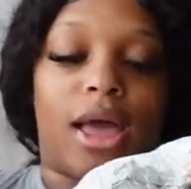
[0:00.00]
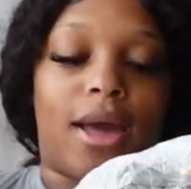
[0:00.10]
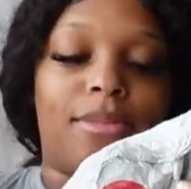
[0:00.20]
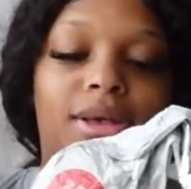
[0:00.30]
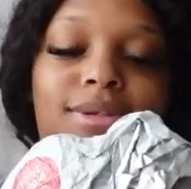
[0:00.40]

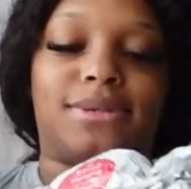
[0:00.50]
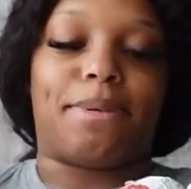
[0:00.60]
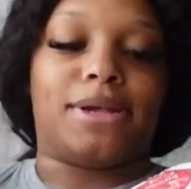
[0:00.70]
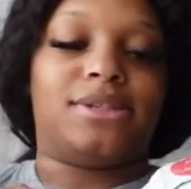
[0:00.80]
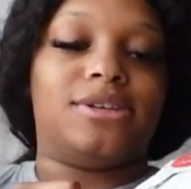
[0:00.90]
I mean a
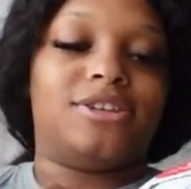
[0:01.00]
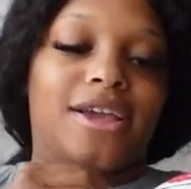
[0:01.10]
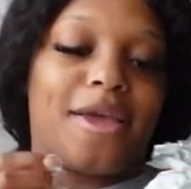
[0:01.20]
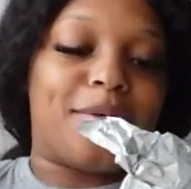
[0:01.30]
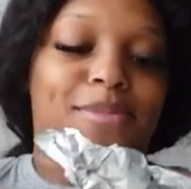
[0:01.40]
spicy
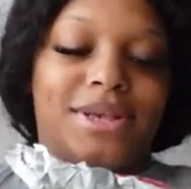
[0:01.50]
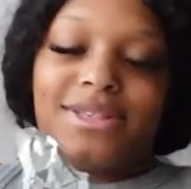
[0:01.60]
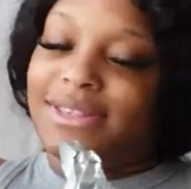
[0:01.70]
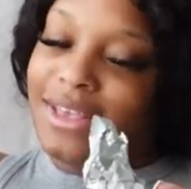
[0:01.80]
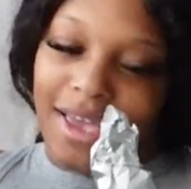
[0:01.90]
chicken
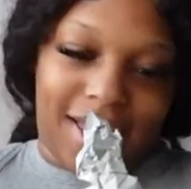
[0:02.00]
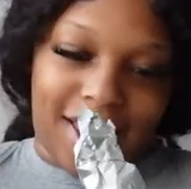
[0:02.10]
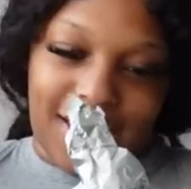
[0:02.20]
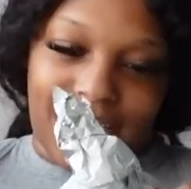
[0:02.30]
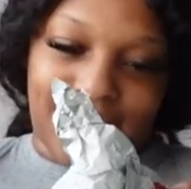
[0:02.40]

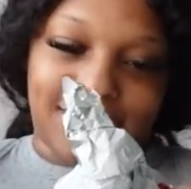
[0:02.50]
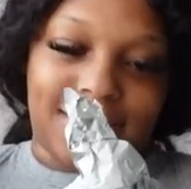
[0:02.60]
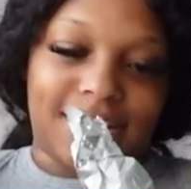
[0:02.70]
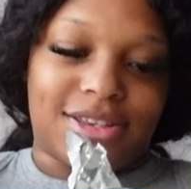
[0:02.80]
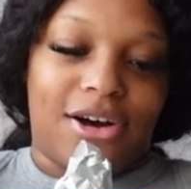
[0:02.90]
biscuit because
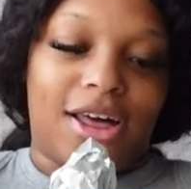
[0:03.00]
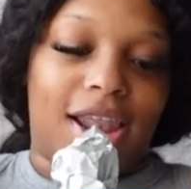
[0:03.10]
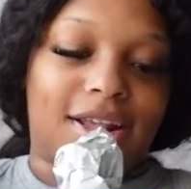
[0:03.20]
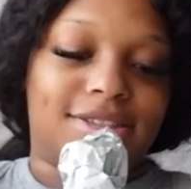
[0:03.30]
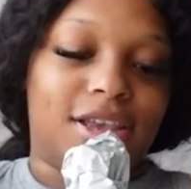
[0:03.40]
that's all I
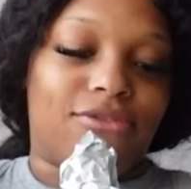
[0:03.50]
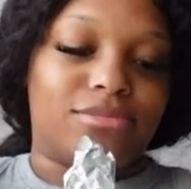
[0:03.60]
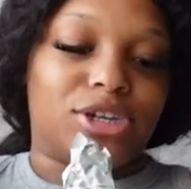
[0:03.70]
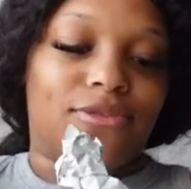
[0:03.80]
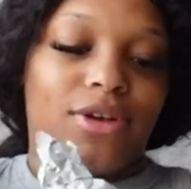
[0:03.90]
like to eat from
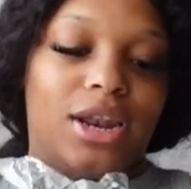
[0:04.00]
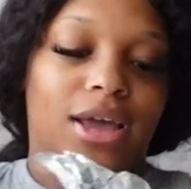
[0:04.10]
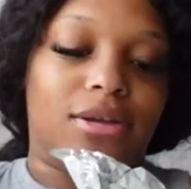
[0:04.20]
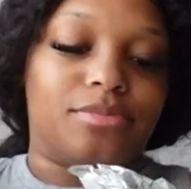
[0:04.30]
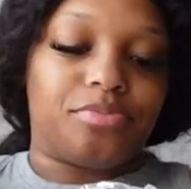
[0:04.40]

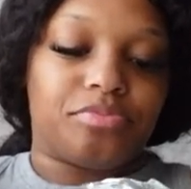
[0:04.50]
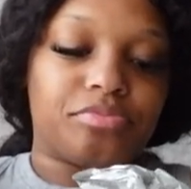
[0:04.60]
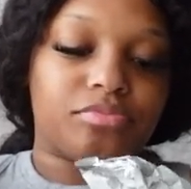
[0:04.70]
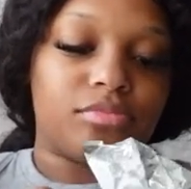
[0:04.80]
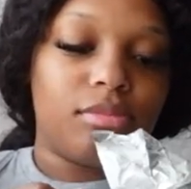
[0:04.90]
Chick-fil-A.
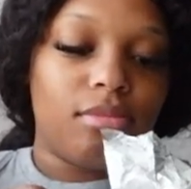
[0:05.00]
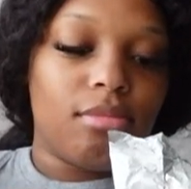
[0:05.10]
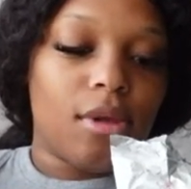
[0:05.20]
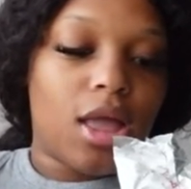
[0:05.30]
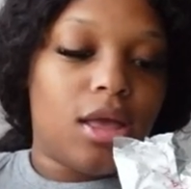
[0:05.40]

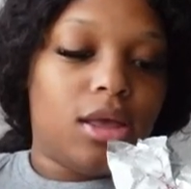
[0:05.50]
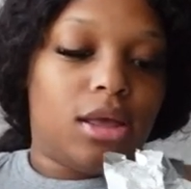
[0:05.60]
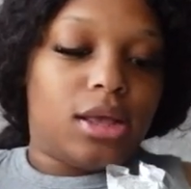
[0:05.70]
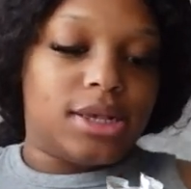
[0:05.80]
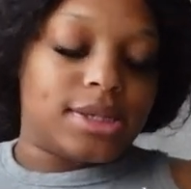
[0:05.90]

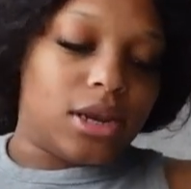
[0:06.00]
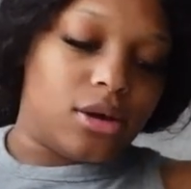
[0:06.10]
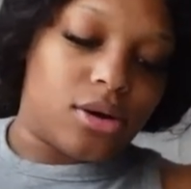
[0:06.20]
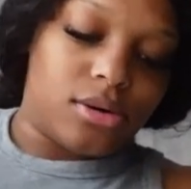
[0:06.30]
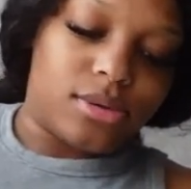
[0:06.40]
It's a
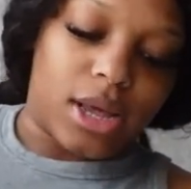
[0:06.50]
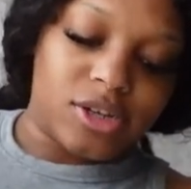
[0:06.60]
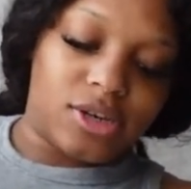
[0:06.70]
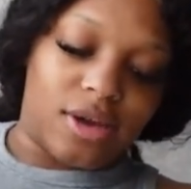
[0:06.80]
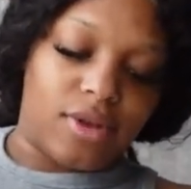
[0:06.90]
little cold and I
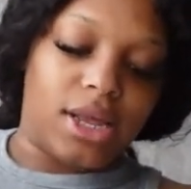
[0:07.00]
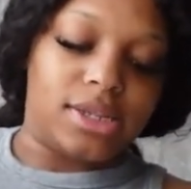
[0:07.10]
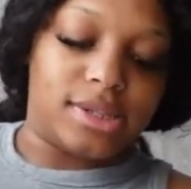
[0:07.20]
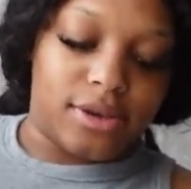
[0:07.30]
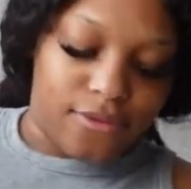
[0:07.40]
should never let
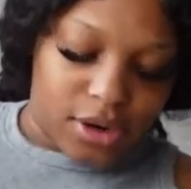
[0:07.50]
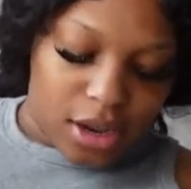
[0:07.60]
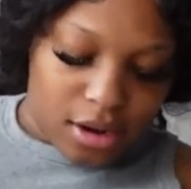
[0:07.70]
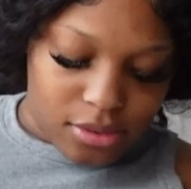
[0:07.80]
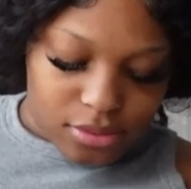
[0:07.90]
it sit for
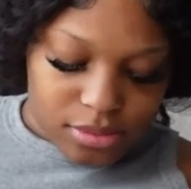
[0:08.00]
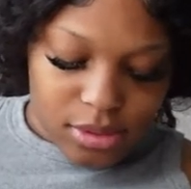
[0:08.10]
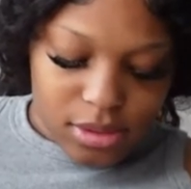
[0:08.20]
that long.